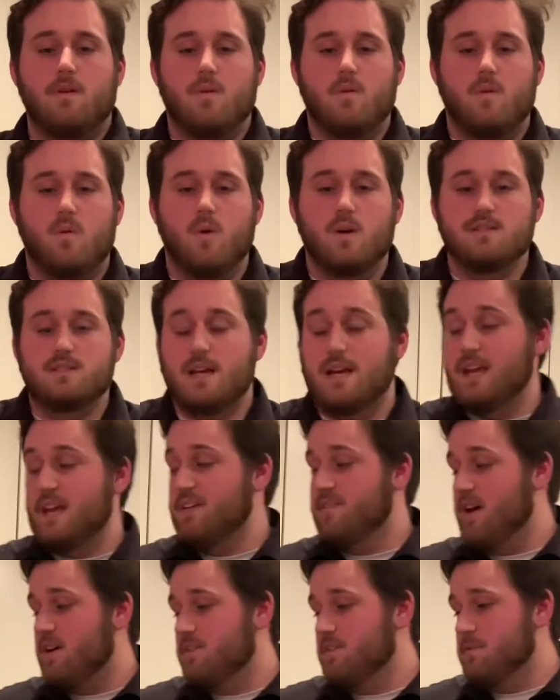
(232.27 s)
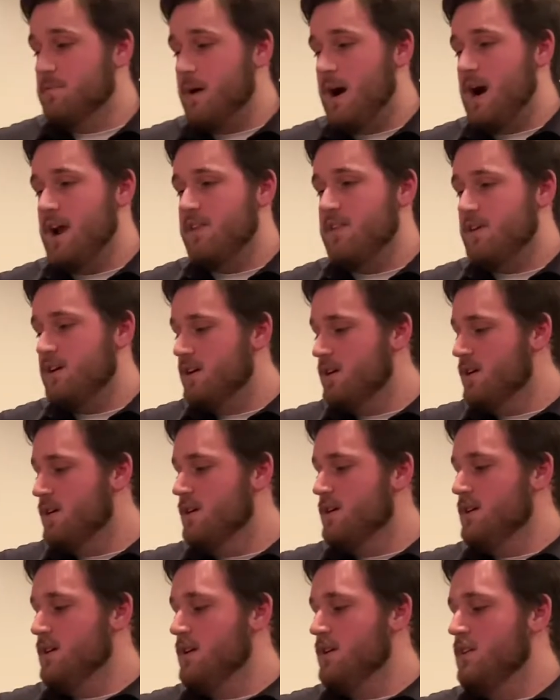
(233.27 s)
Once I give everybody
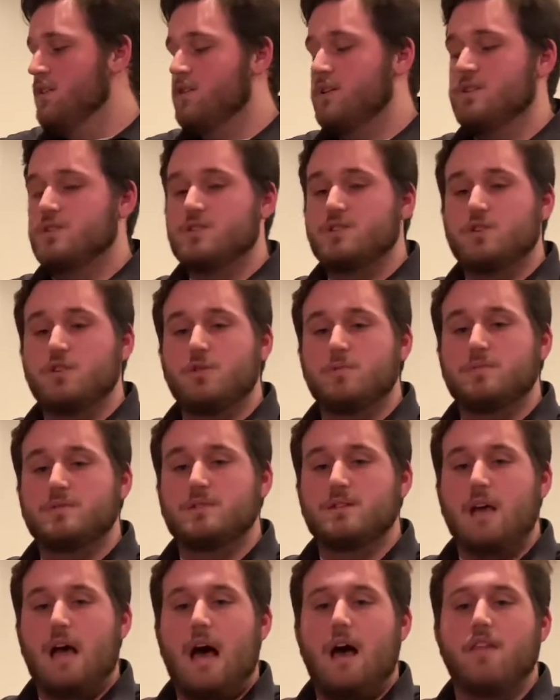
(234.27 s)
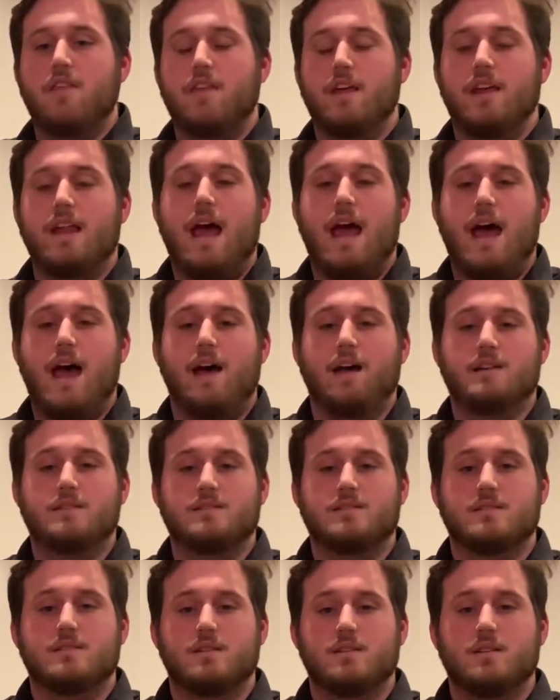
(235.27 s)
their soups, I'll then
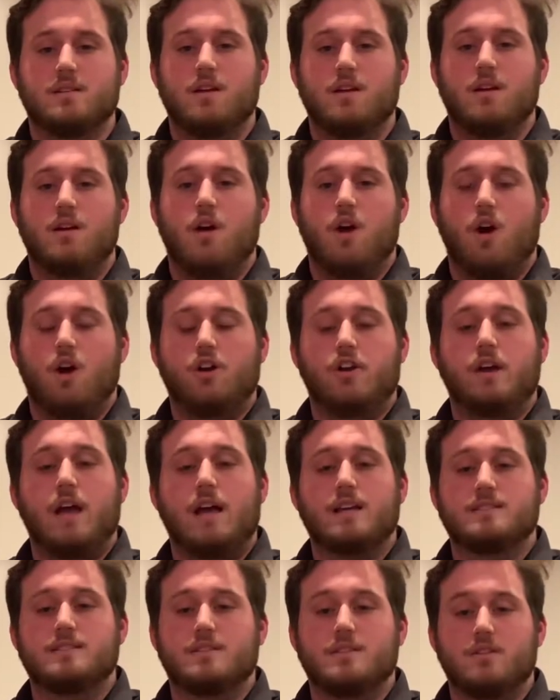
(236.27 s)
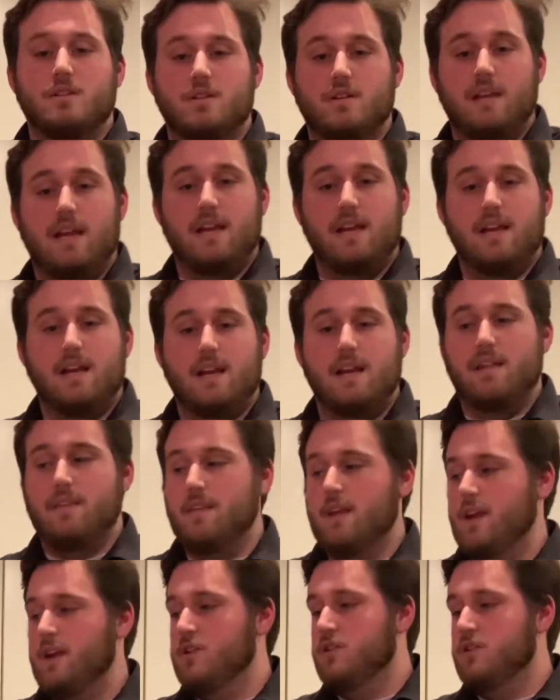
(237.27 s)
ask, are you guys needing anything?